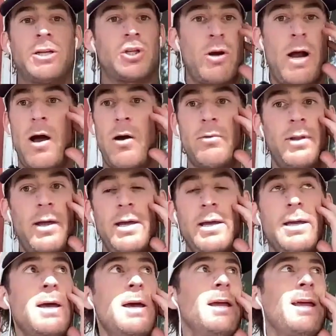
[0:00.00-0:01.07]
Trout, like,
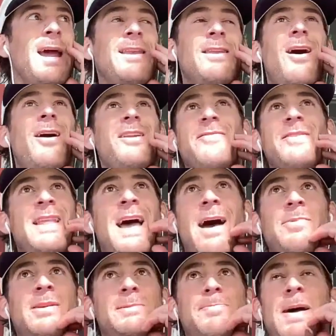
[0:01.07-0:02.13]
and not even that,
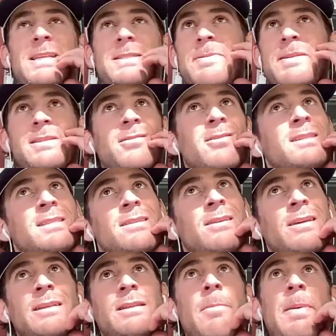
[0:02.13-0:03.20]
because Pat Spencer isn't
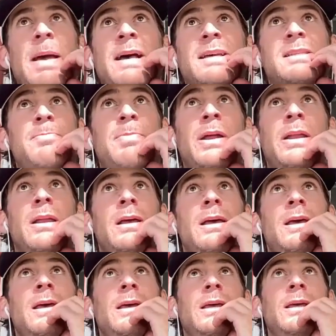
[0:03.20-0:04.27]
like the best, but
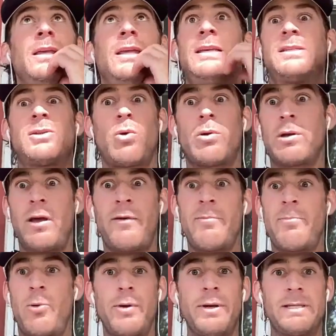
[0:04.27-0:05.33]
he scored 11
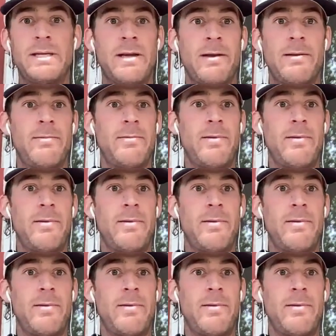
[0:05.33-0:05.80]
points in a